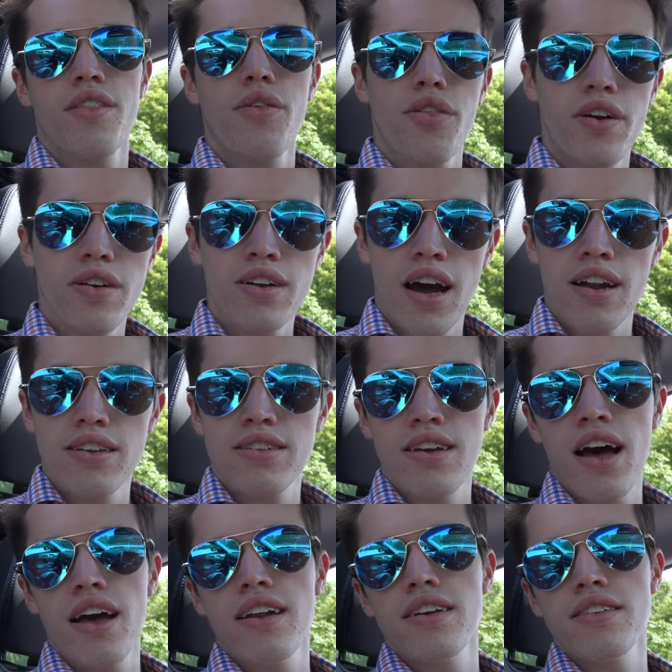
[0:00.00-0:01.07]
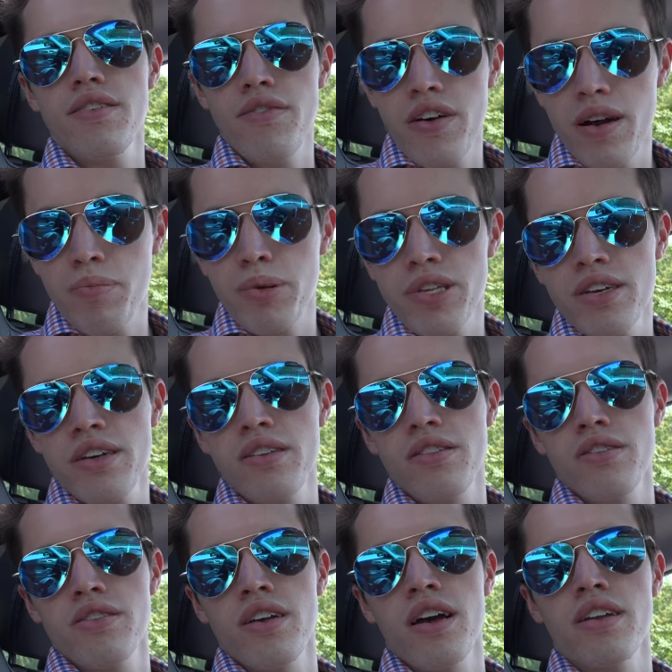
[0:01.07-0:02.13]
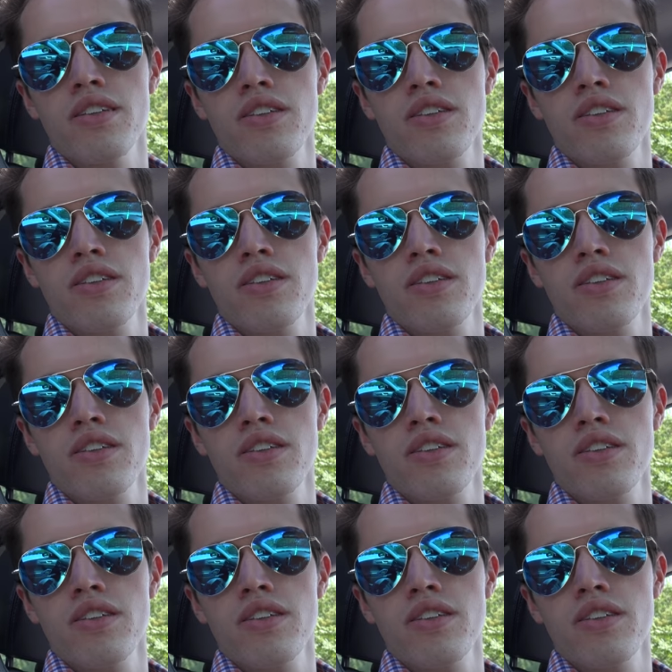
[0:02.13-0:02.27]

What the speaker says: And the third kind of sign is a very particular sign.